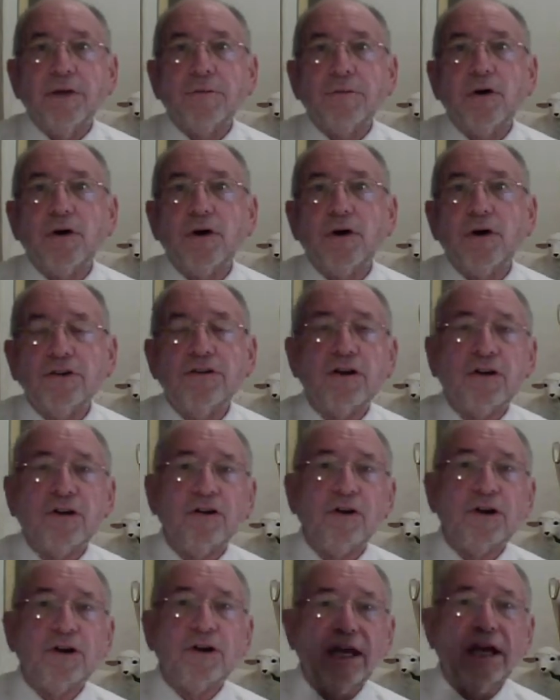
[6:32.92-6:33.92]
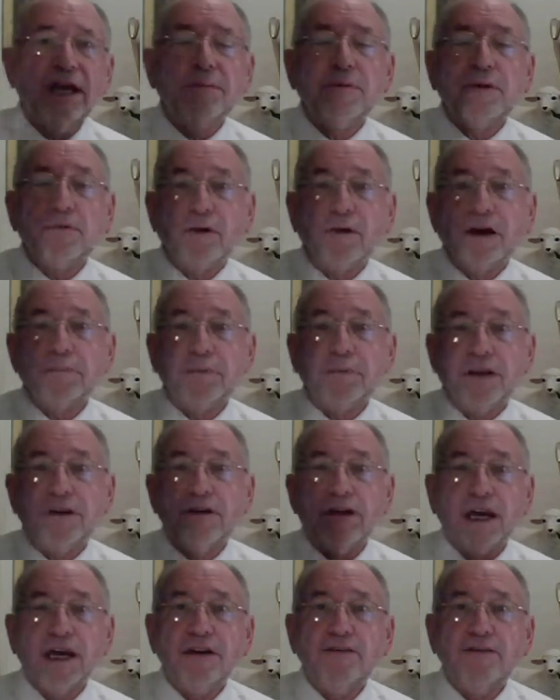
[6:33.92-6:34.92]
hurt the good name and
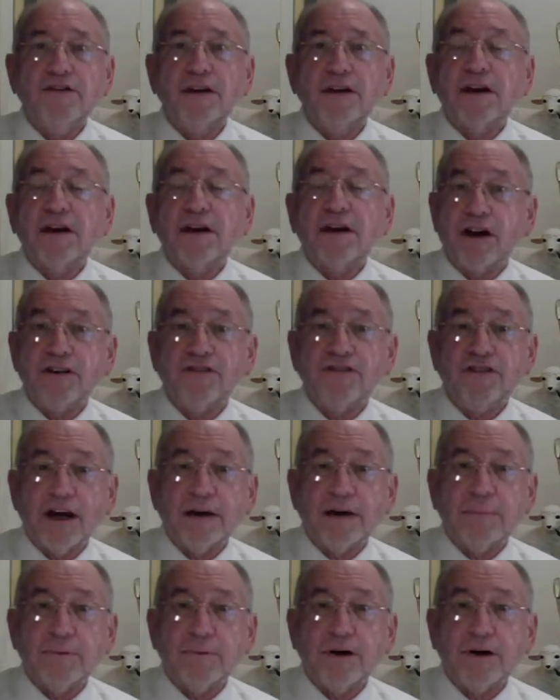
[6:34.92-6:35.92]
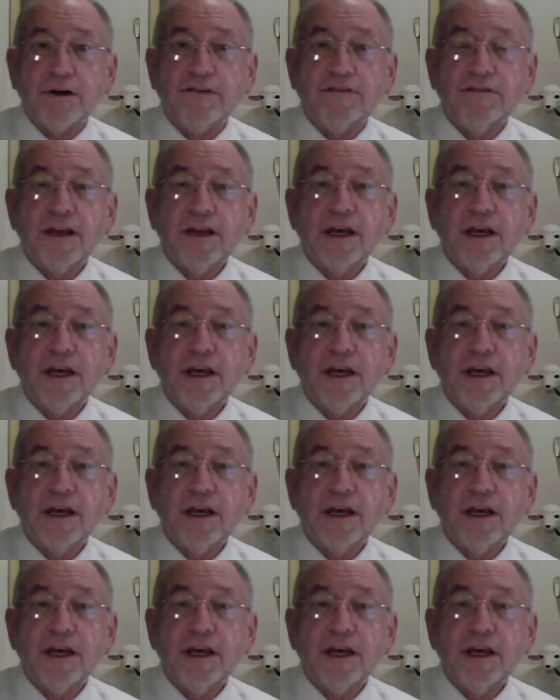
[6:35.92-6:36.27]
reputation of our shepherds.